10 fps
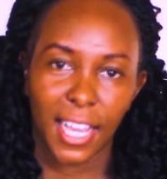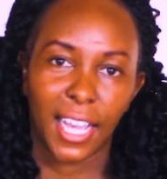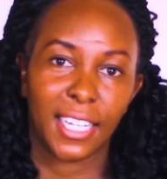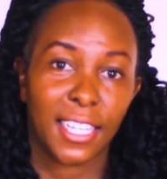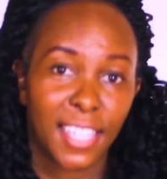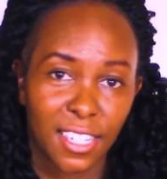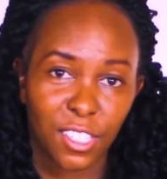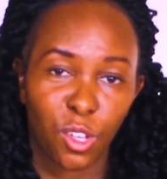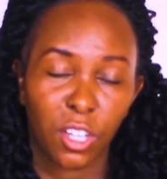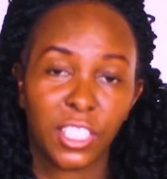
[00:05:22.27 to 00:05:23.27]
And as a
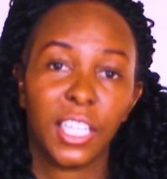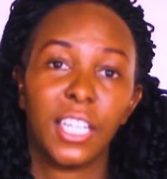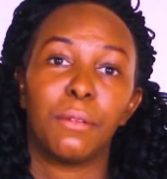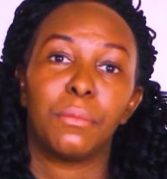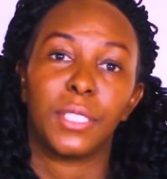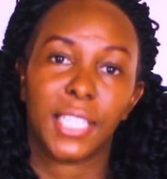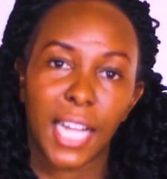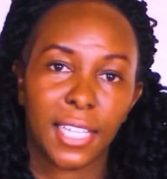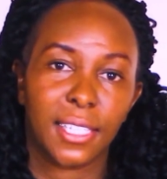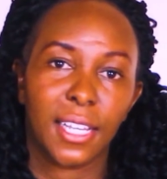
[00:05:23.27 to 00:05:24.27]
result,
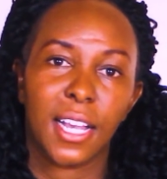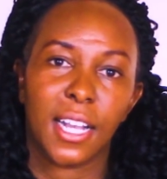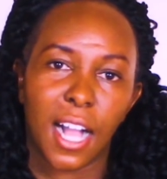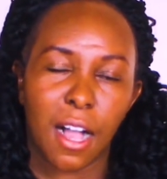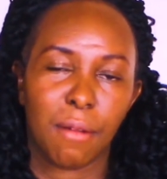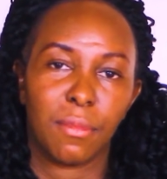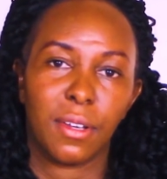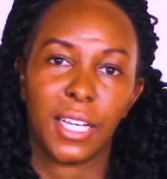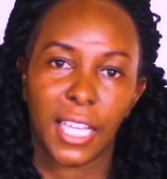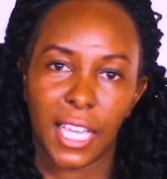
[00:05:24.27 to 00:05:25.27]
trust comes
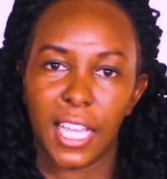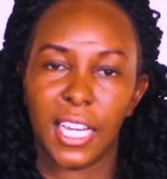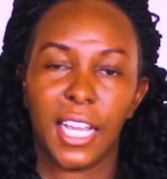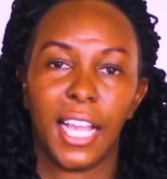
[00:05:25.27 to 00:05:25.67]
in,